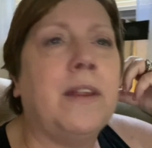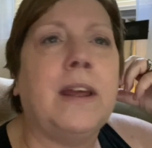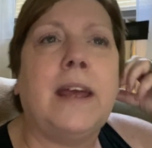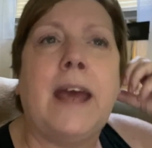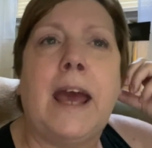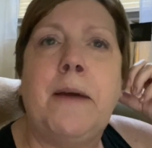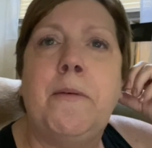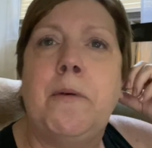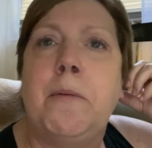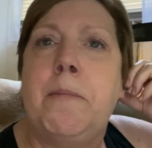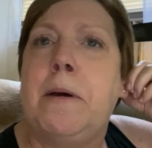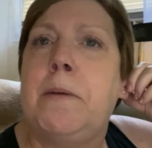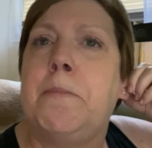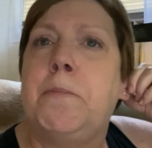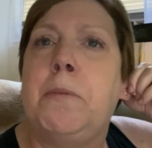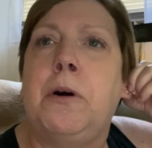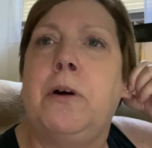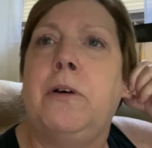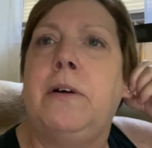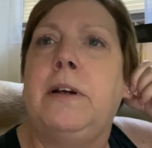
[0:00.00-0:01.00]
the game a bit
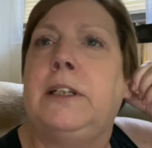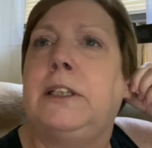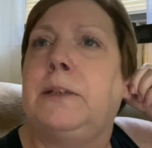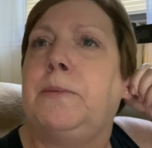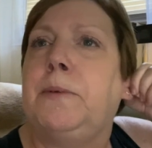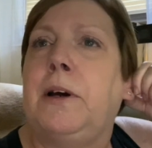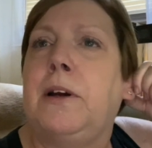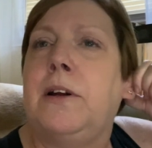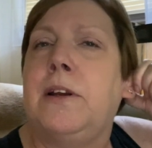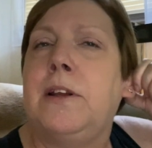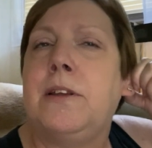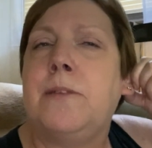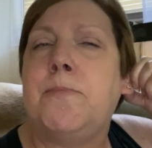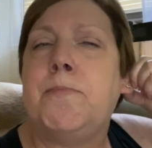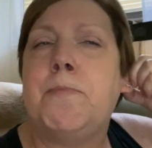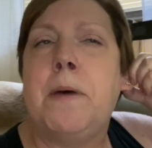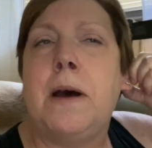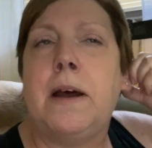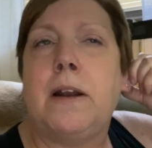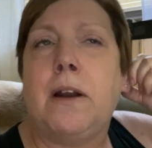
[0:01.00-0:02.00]
boring, to be honest.
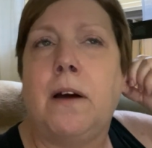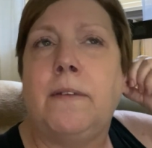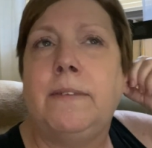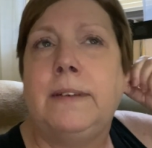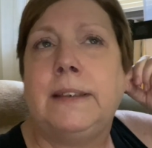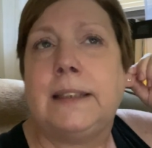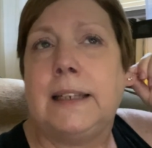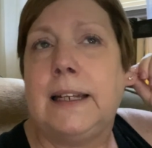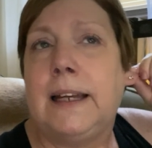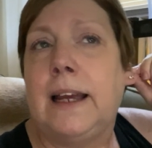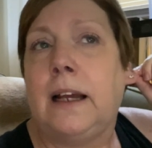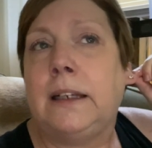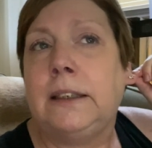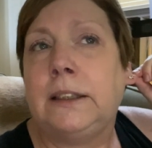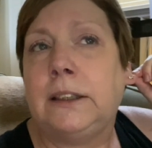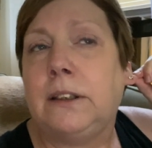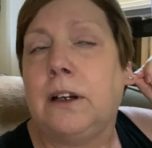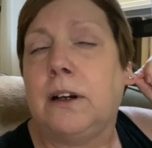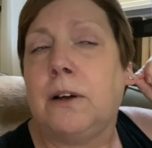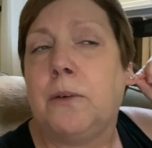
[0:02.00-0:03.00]
But obviously, I
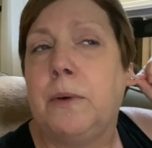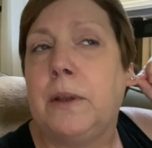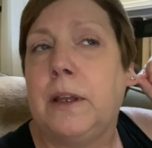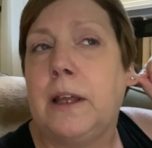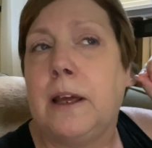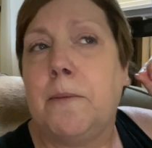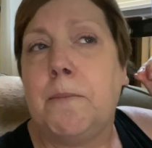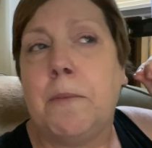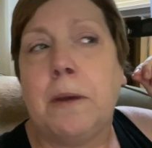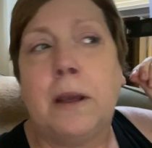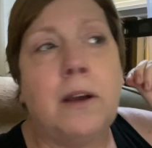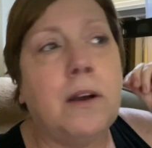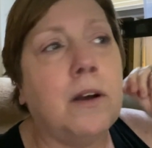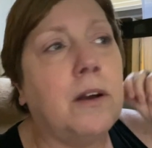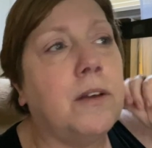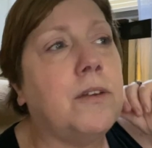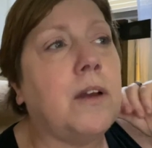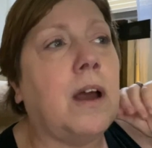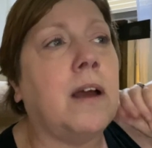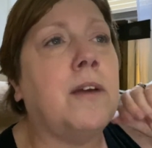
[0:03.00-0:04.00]
stuck with it
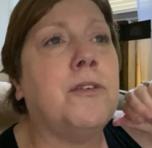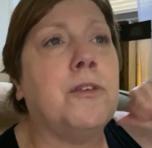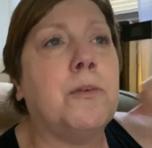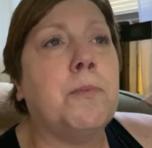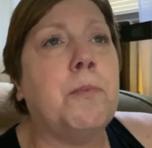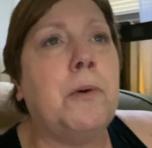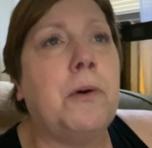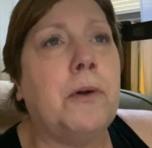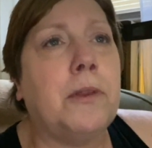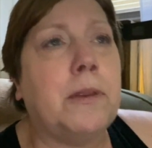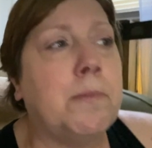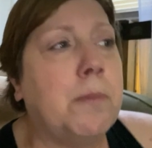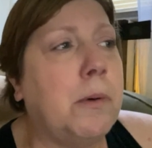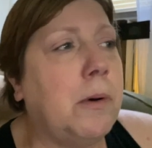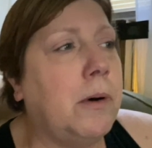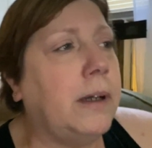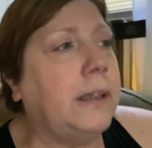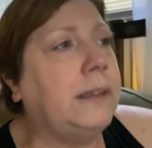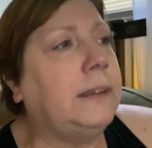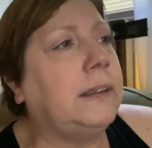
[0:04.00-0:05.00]
because I support the
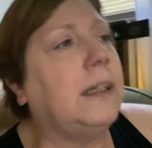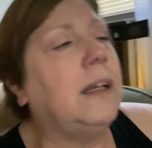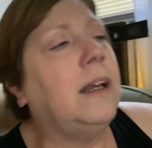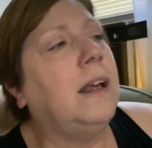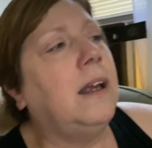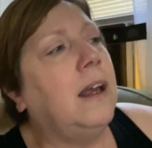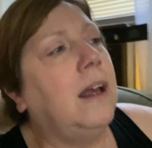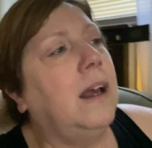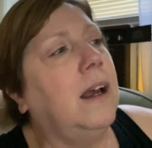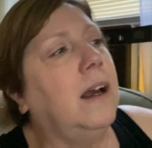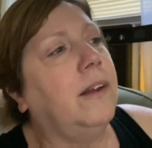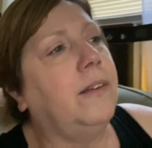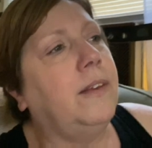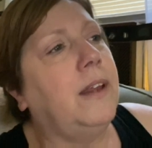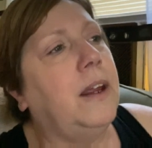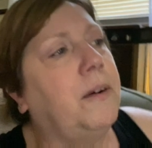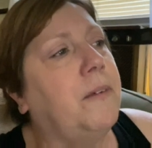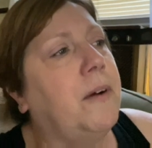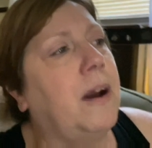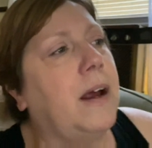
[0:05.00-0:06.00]
boys. And
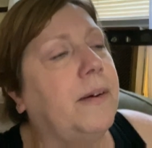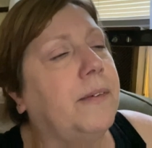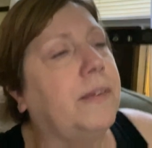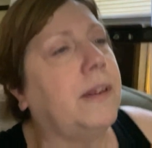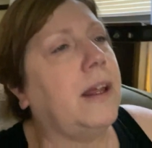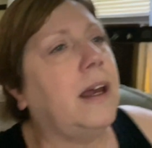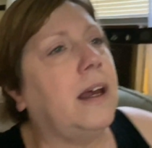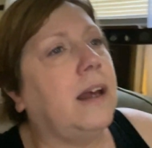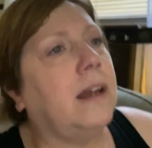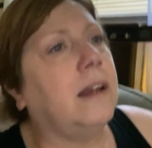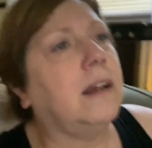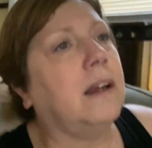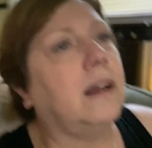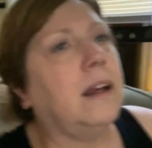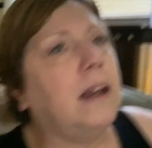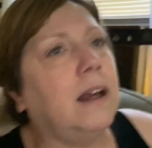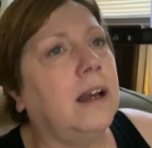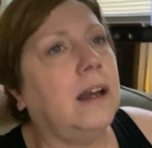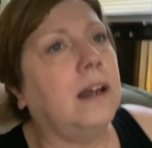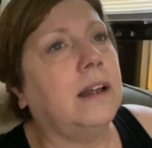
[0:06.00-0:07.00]
they're out there.
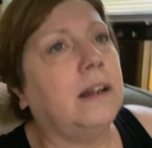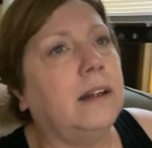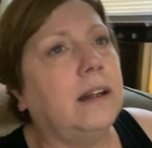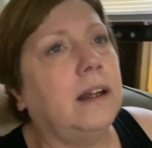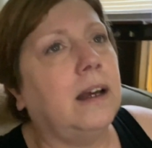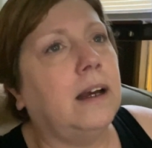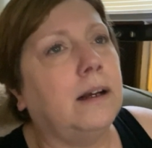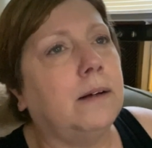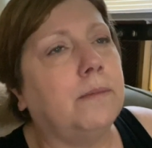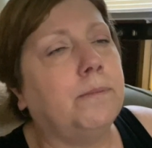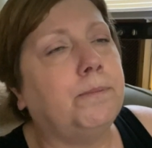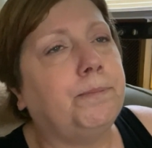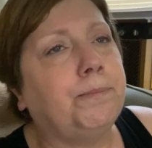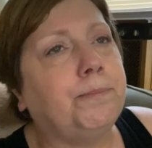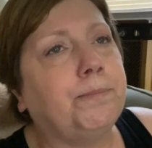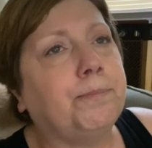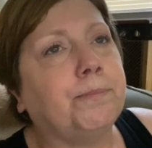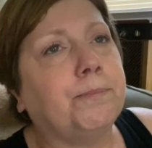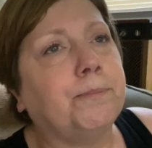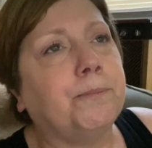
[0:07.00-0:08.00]
And
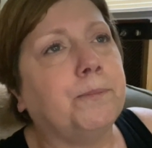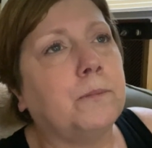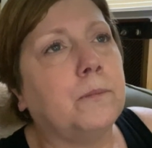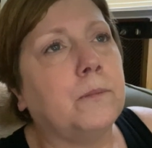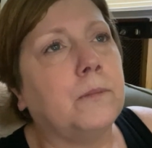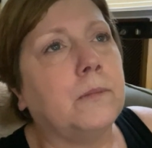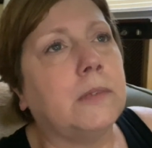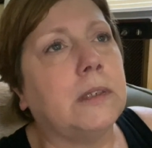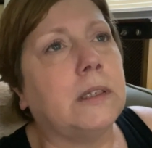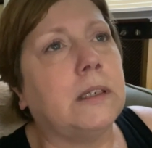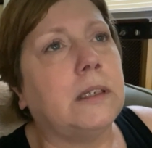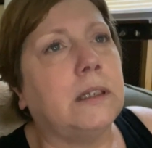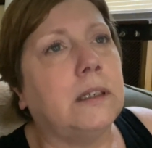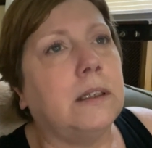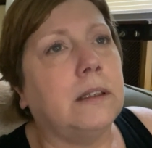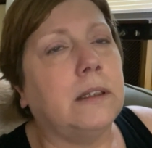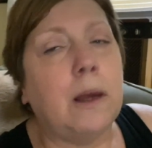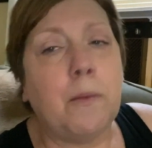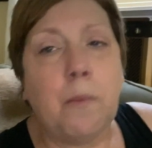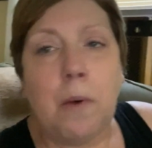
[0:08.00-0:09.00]

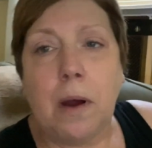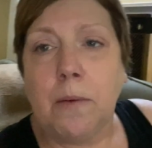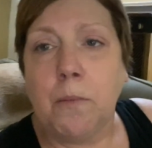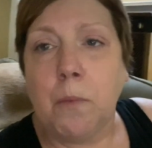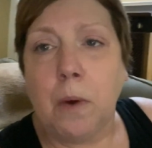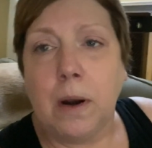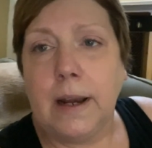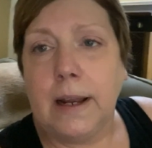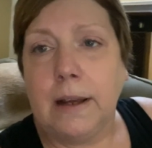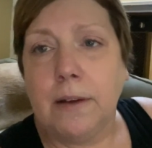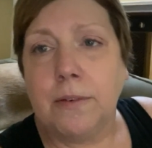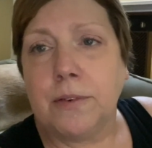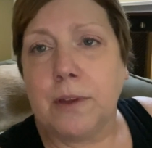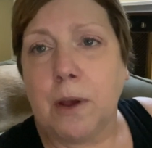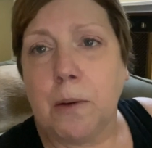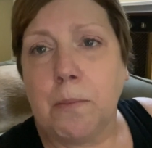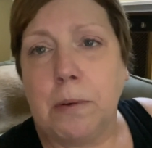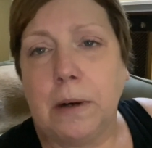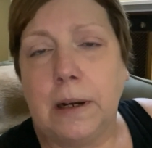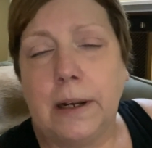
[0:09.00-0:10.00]
they won 1-0.
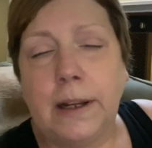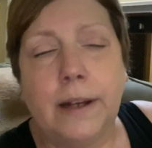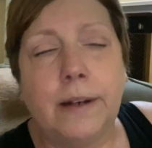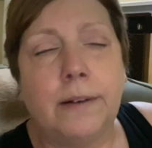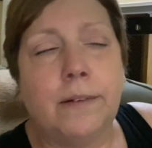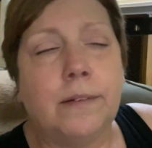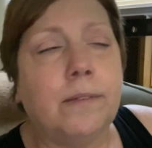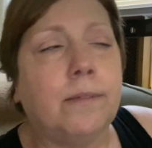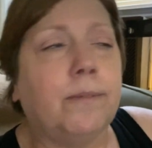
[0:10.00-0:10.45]
So brilliant.